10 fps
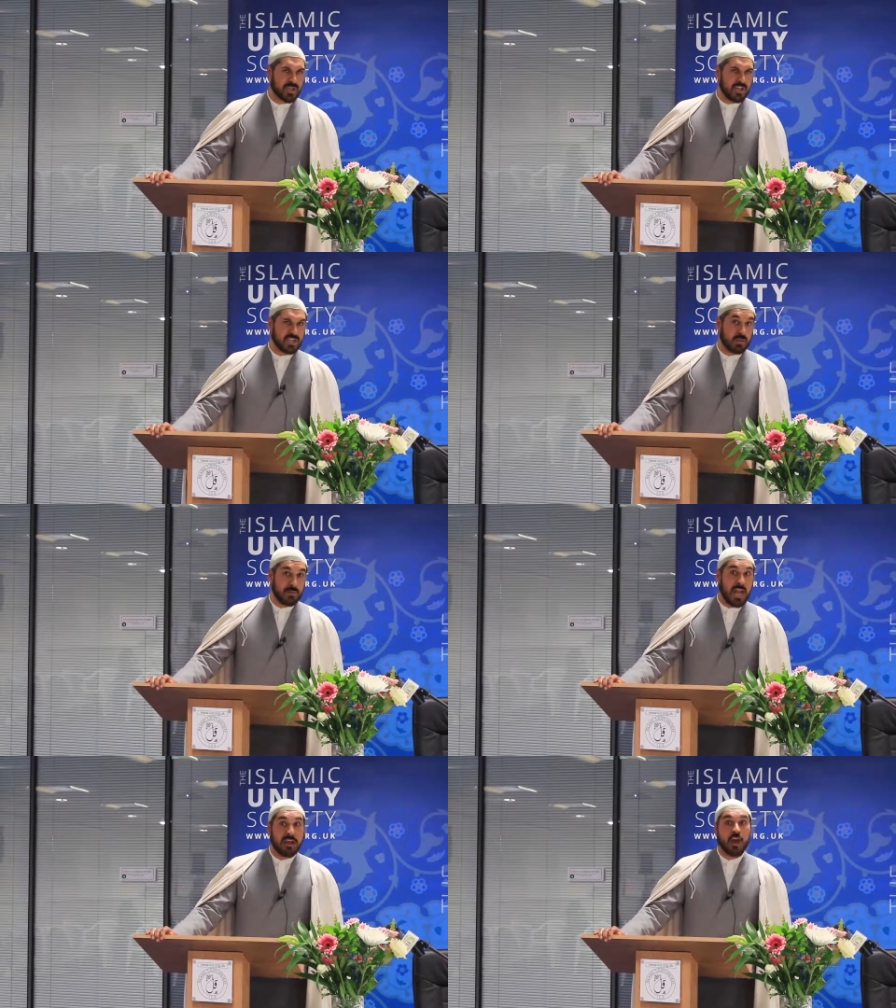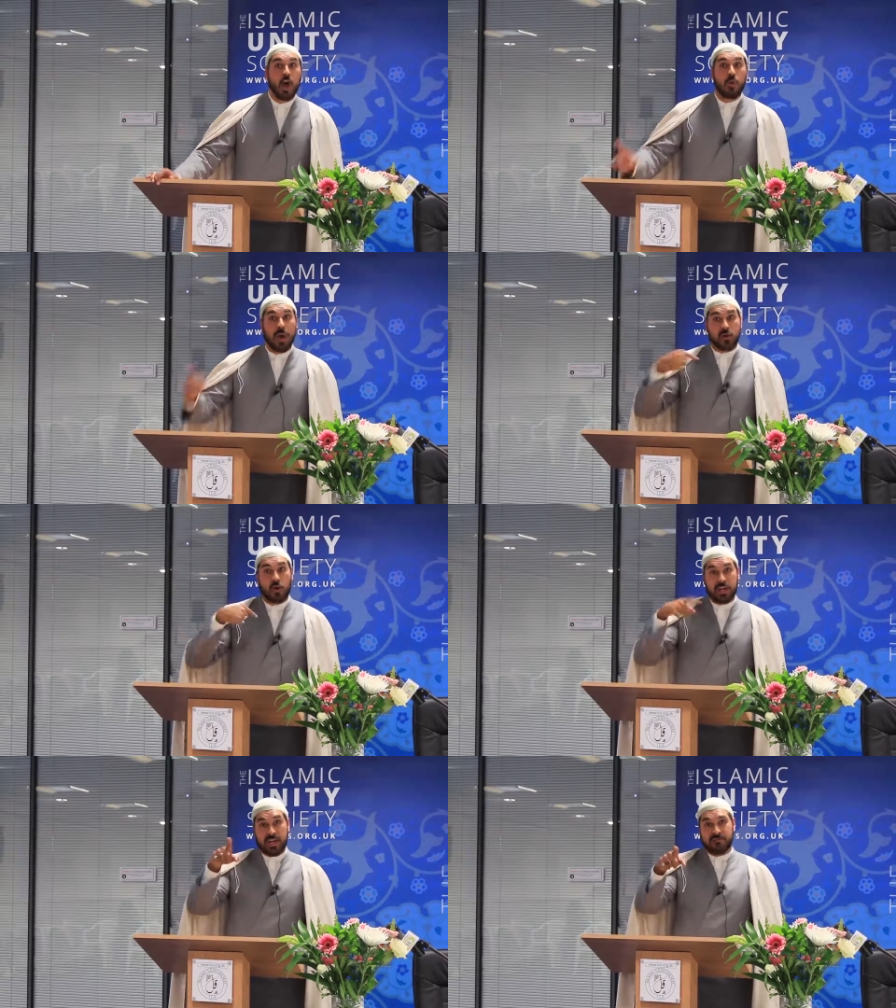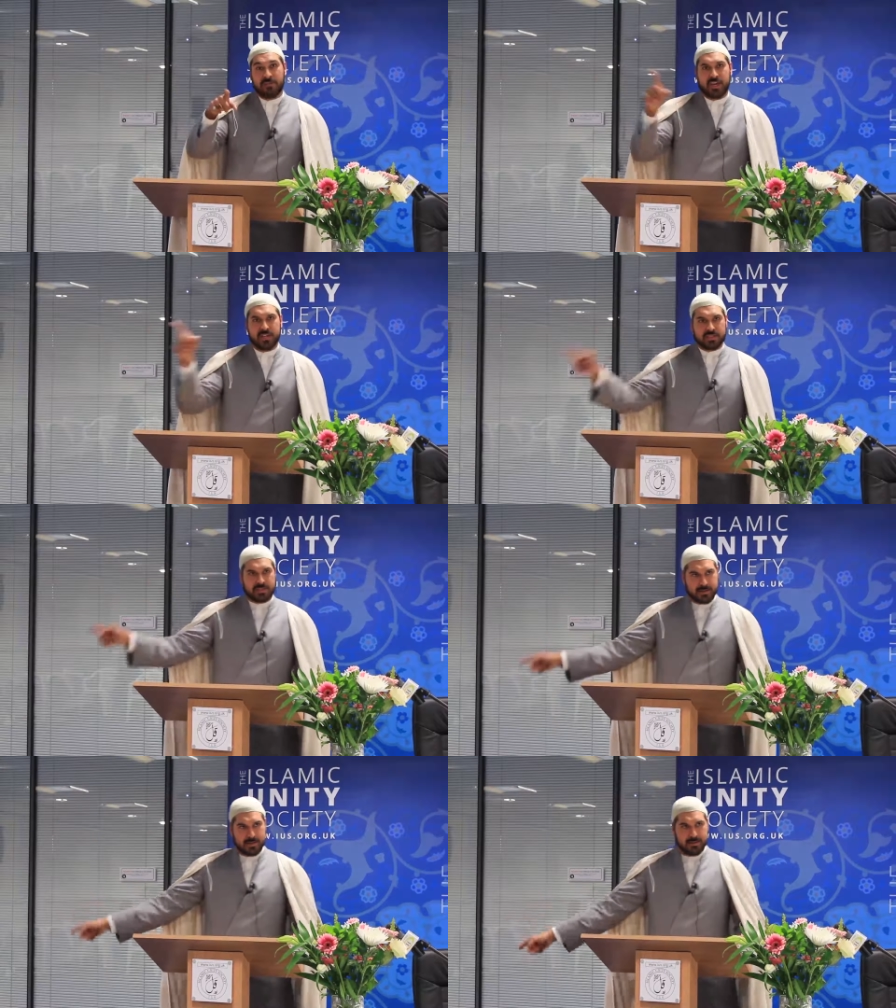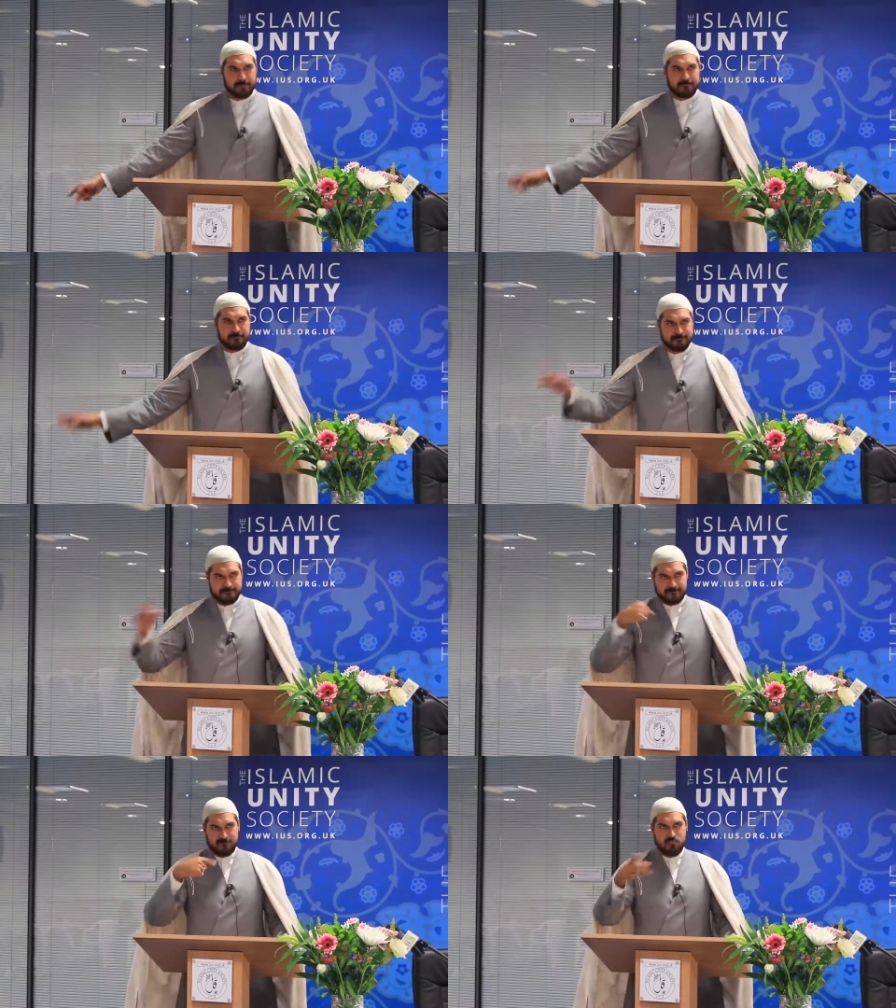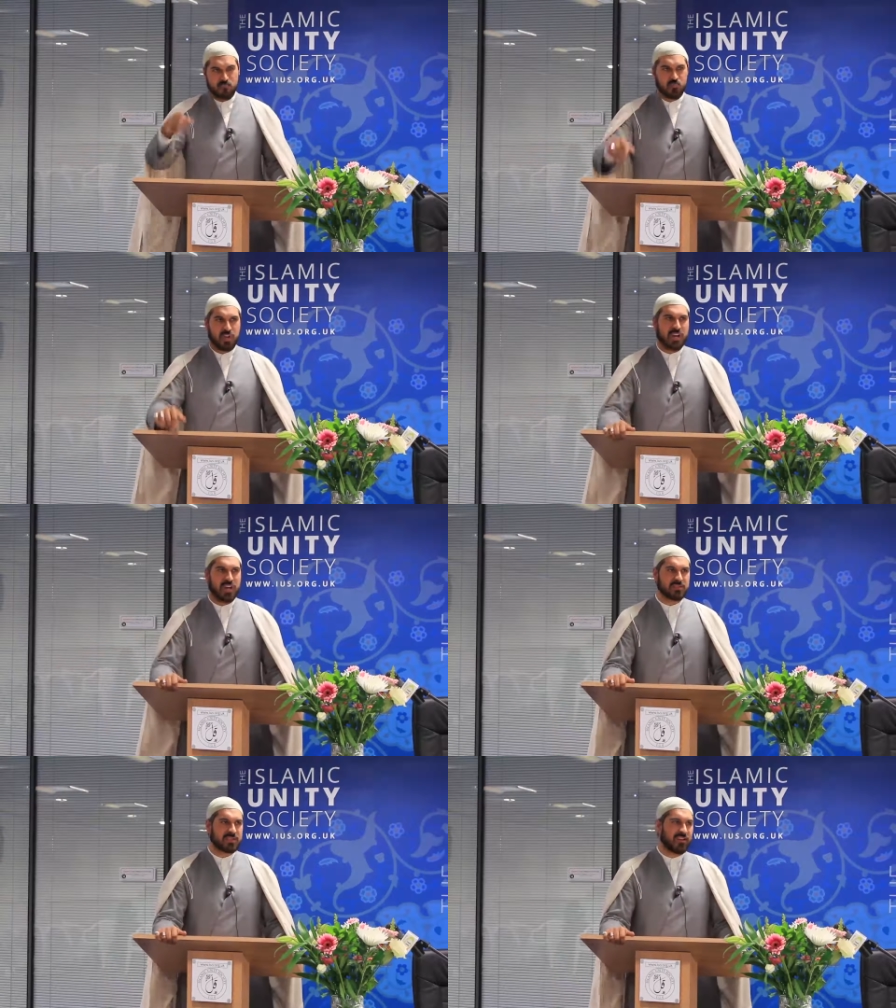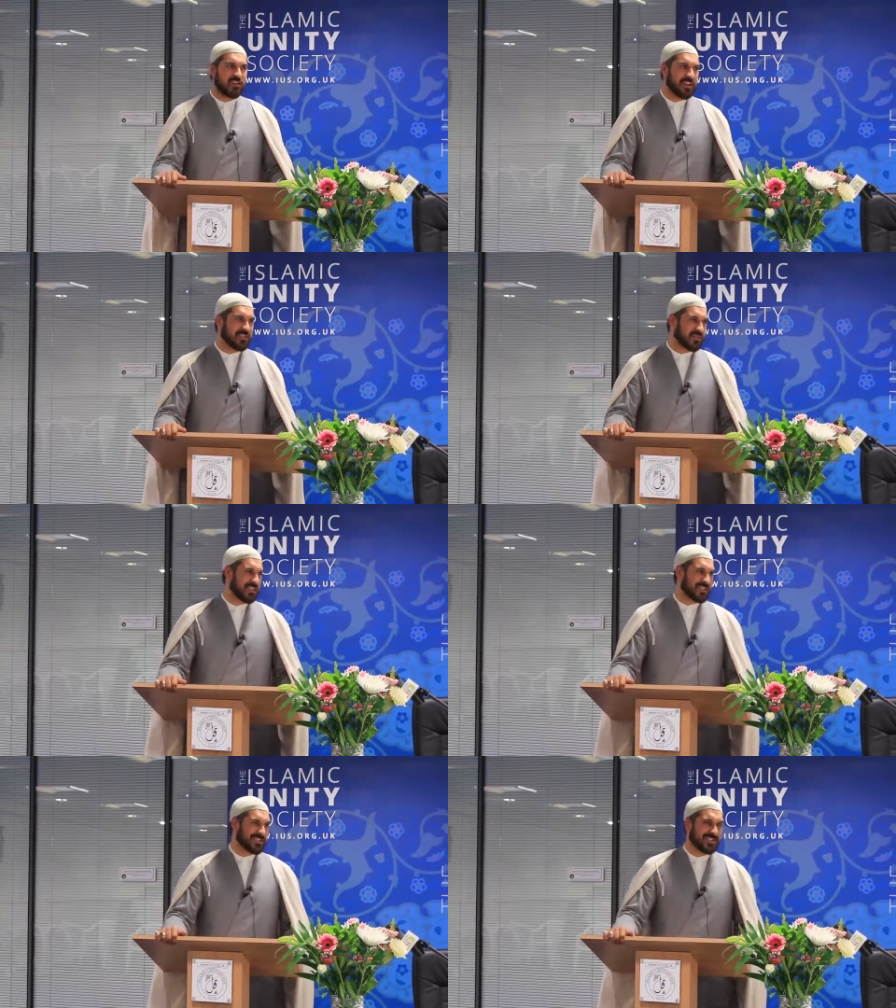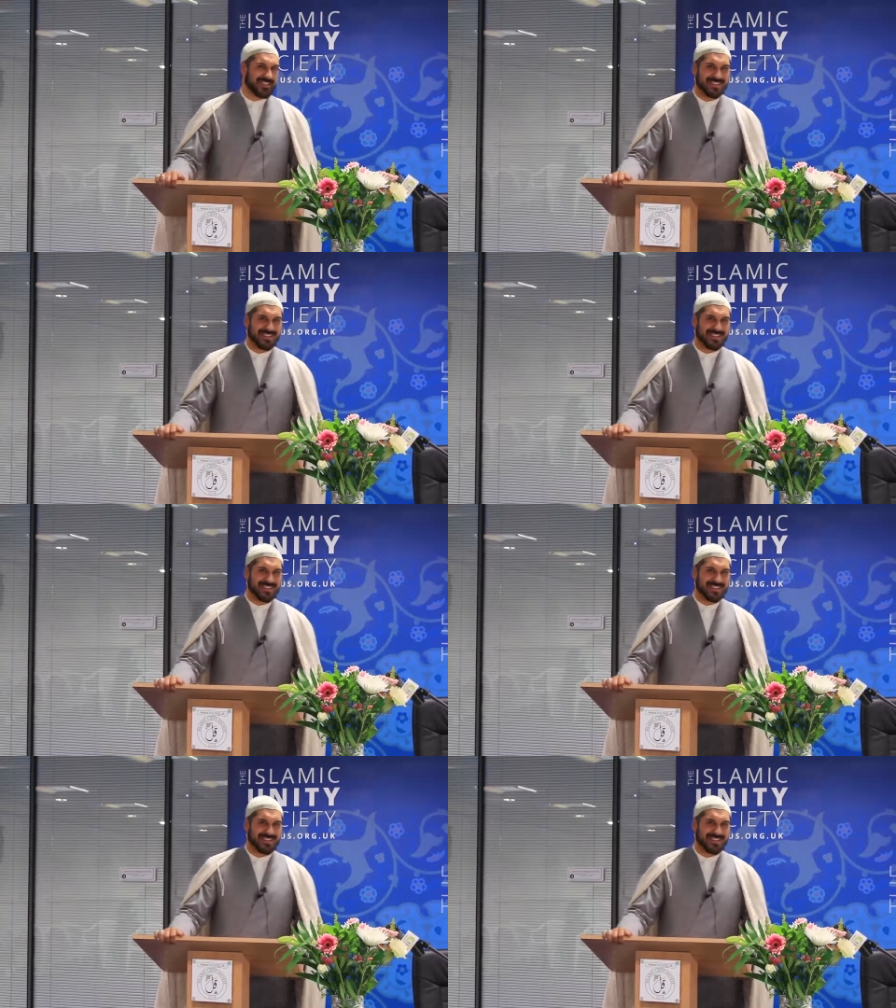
Because we'll be like, no, we're calling him first. We announced our event first.